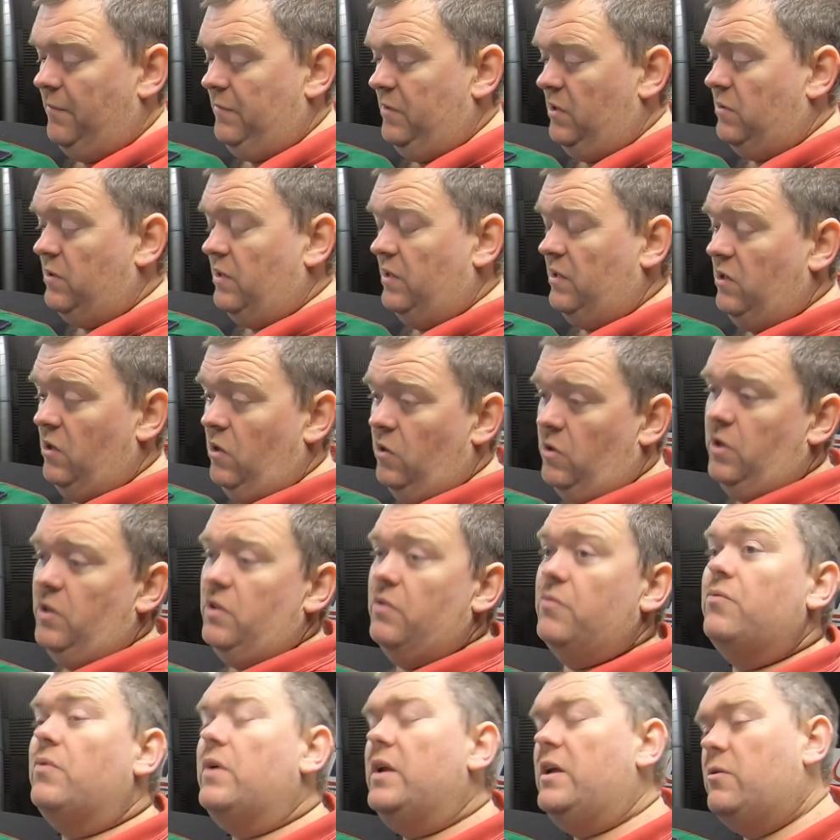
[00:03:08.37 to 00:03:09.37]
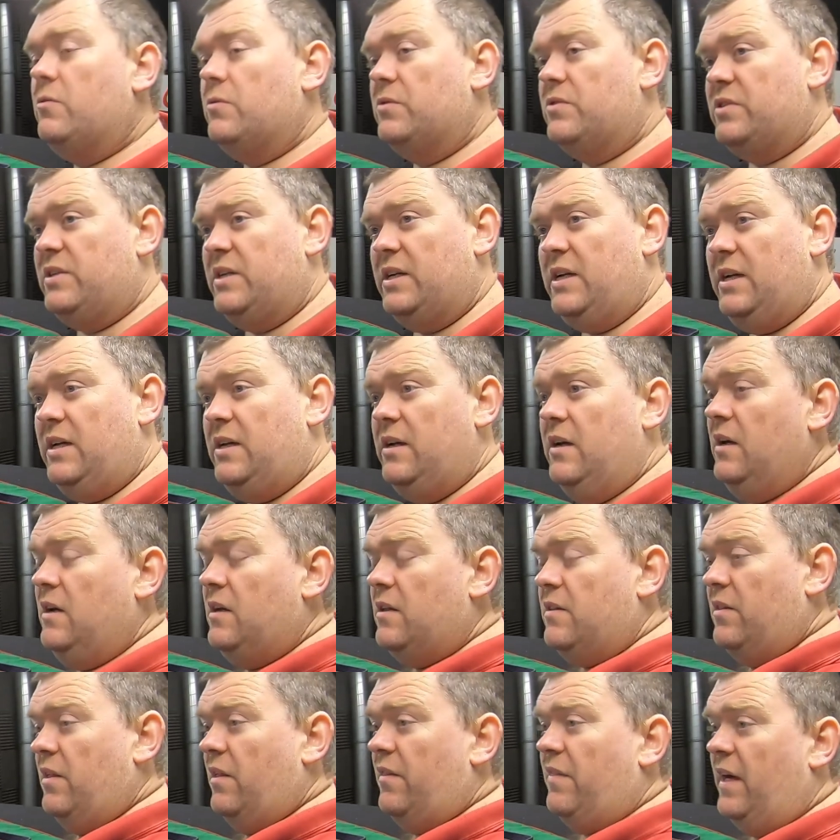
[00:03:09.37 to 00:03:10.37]
You can look at the frequency
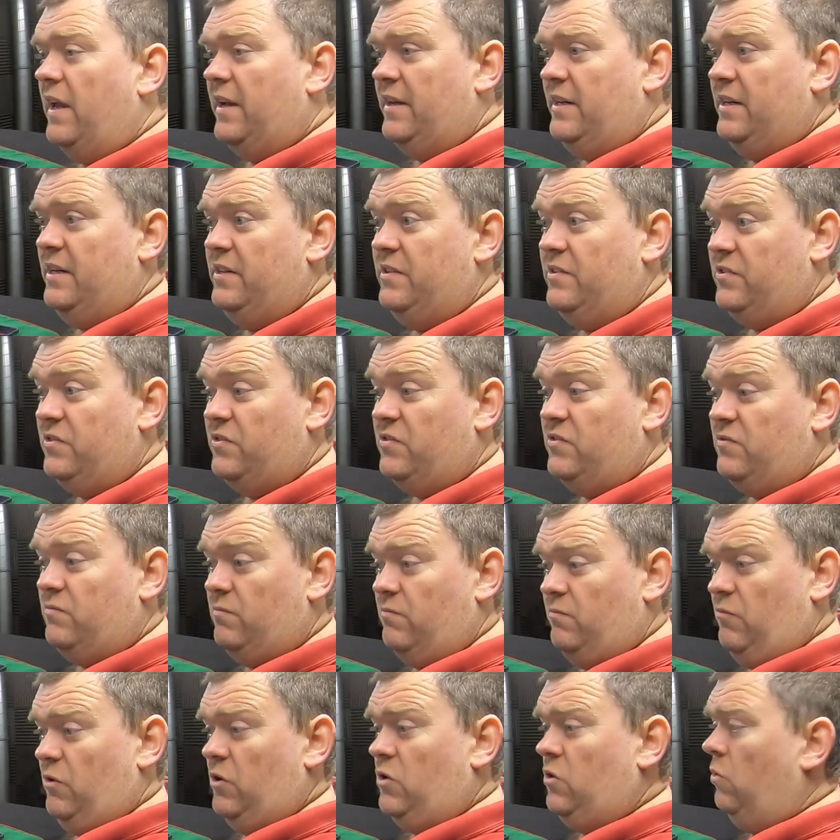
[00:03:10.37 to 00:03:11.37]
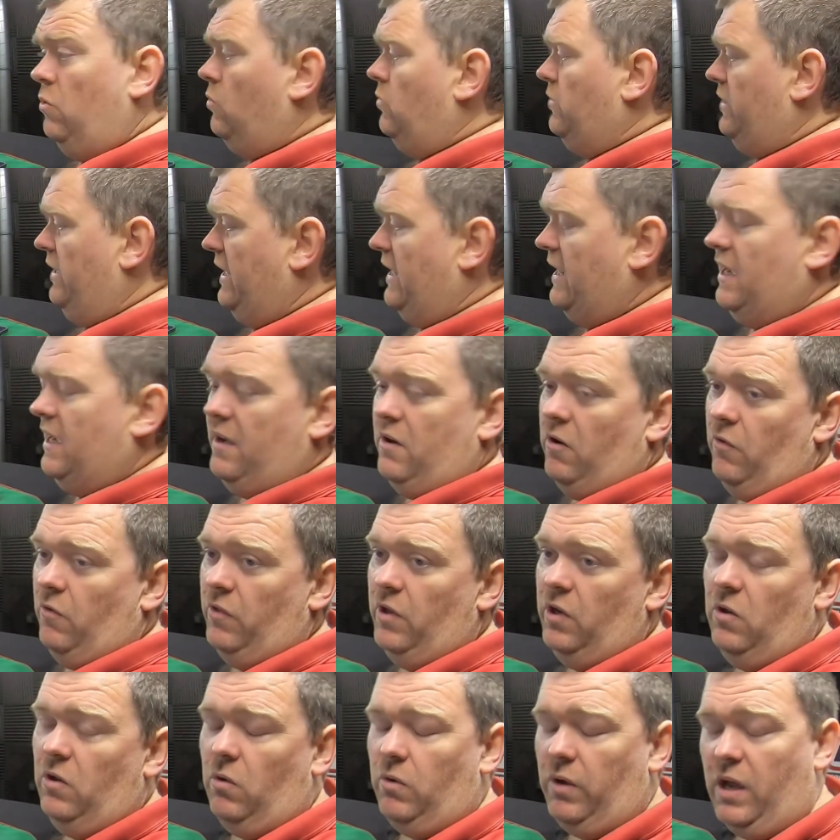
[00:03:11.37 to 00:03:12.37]
that is recording at on
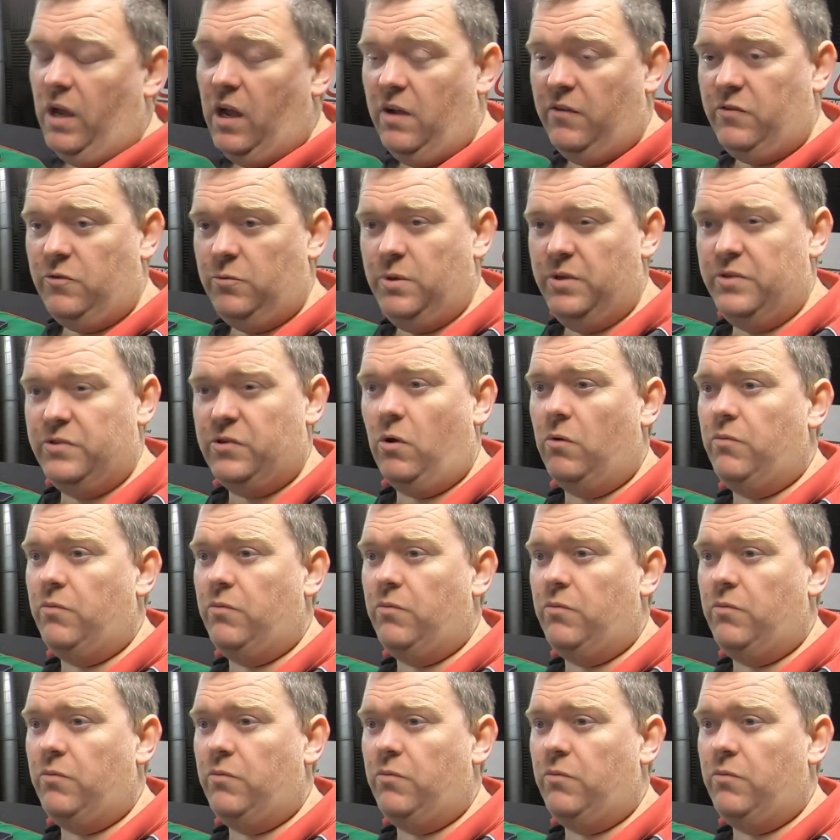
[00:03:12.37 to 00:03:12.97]
the log afterwards.